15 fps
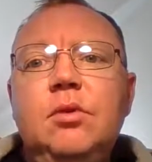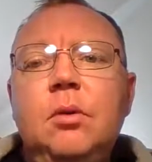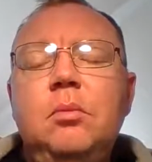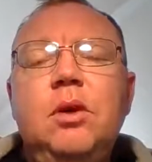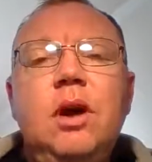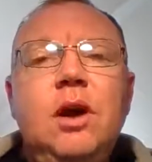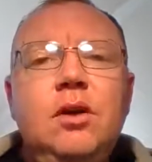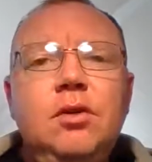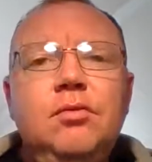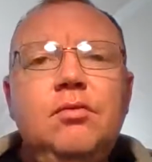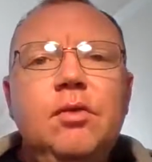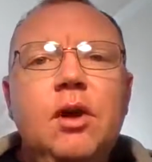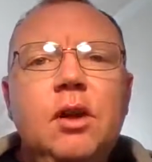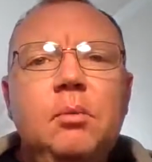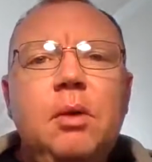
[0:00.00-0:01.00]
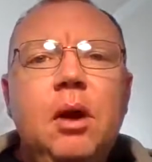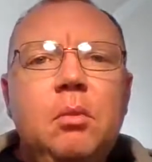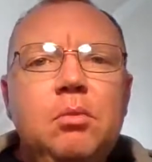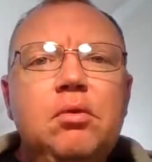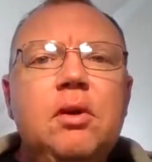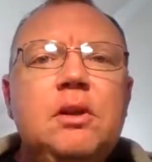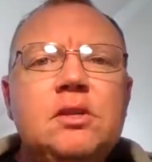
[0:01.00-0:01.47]
I mean, yeah, you've read about
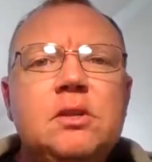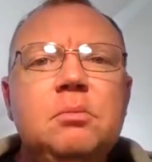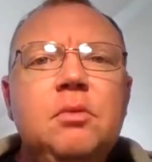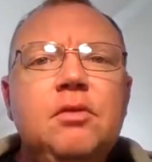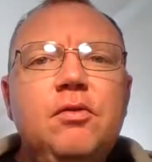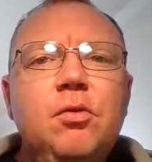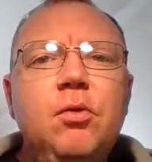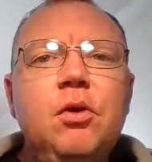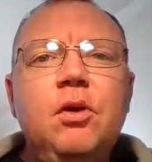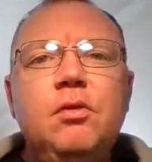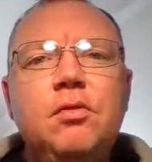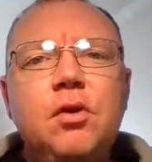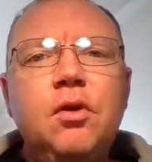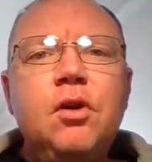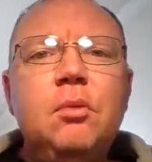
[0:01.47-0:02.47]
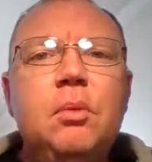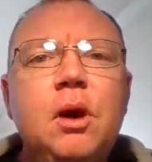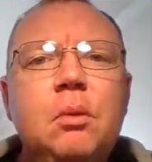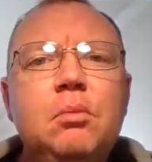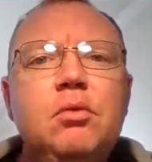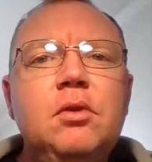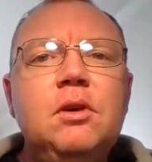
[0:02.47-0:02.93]
prison before, you've heard
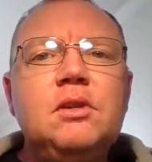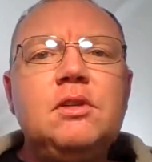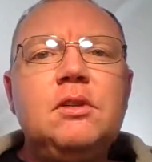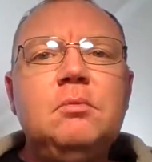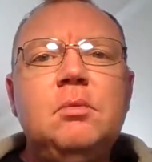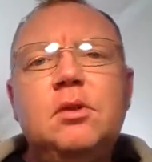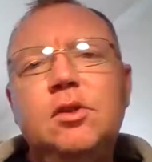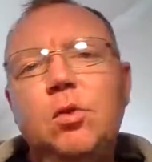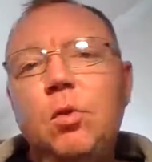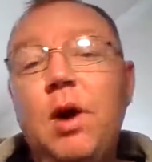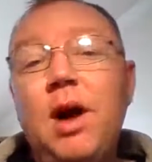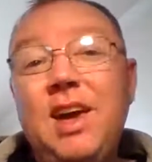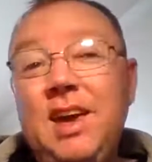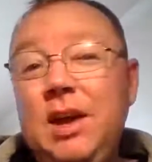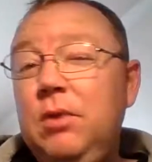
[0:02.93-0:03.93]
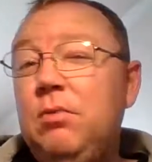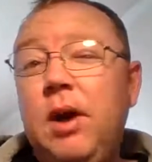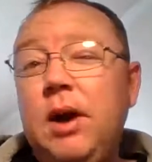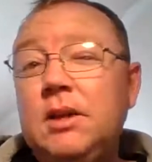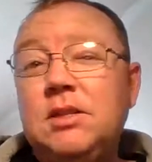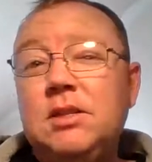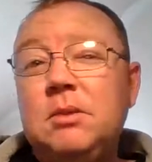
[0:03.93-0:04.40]
about prison, but the way he
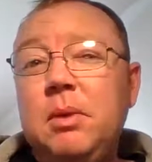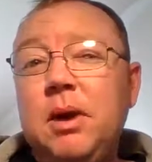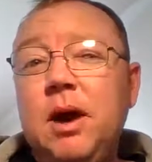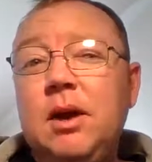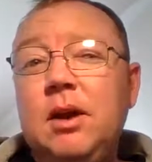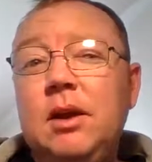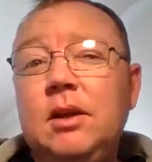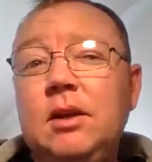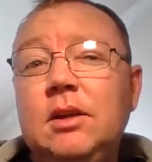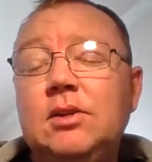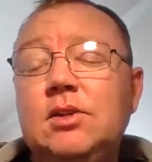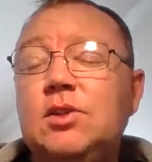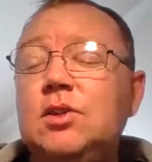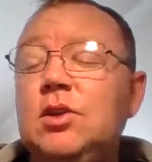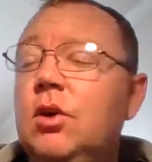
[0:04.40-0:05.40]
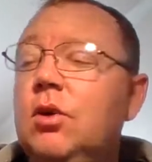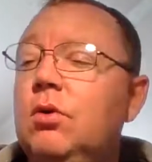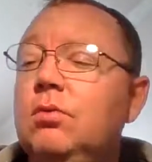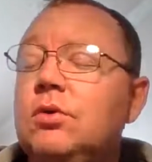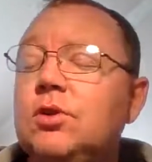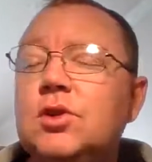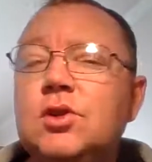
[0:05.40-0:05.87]
writes about it is
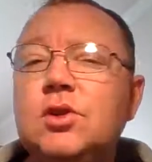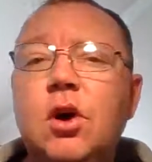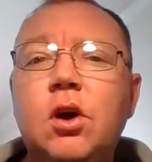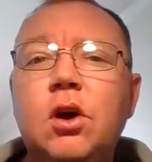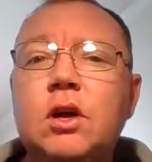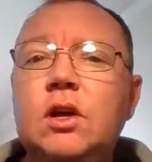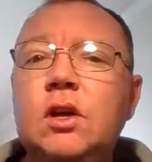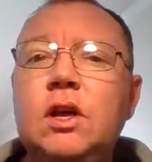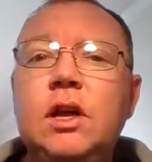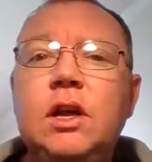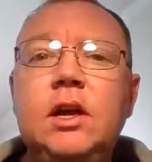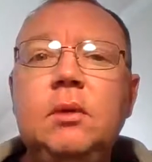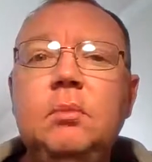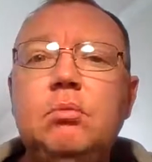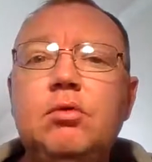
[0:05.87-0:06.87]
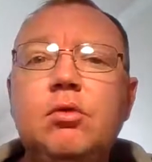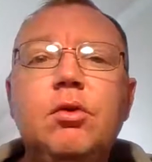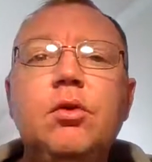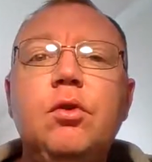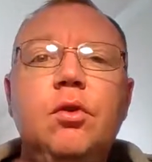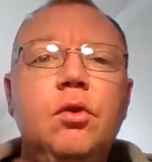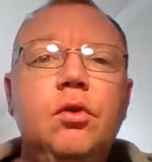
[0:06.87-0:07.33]
so starkly
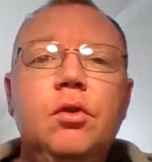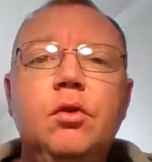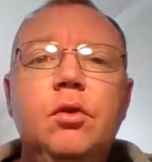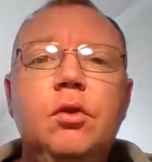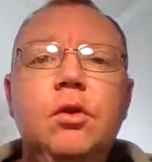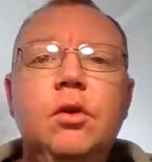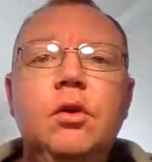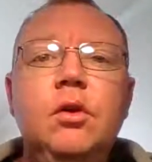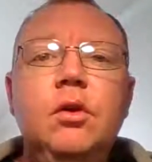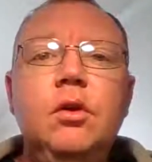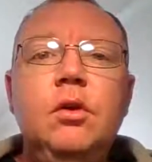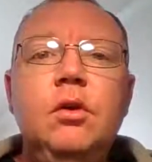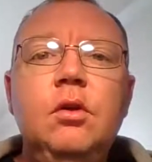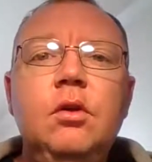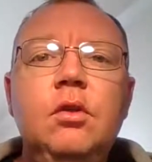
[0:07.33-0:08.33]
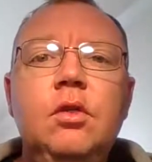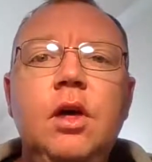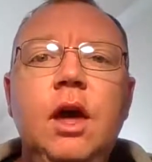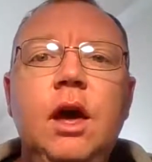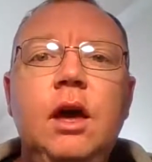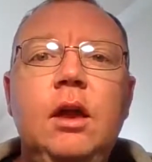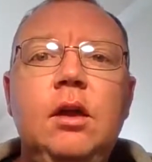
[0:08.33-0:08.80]
brutal
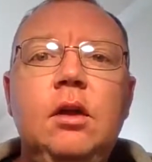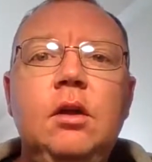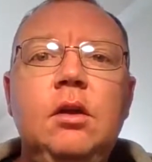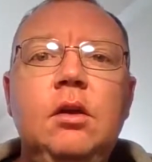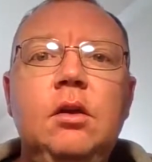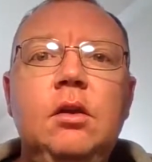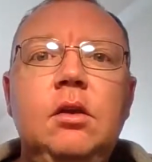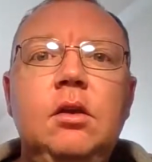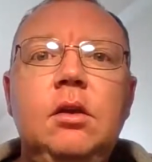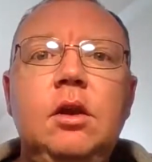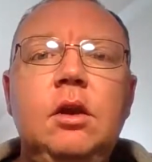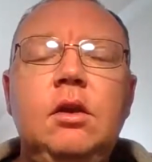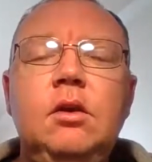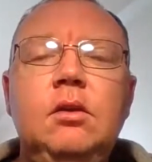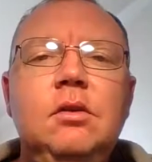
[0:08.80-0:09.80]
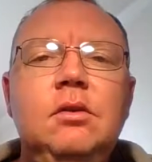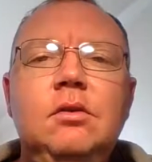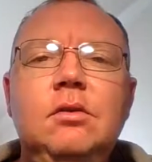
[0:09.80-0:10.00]
that it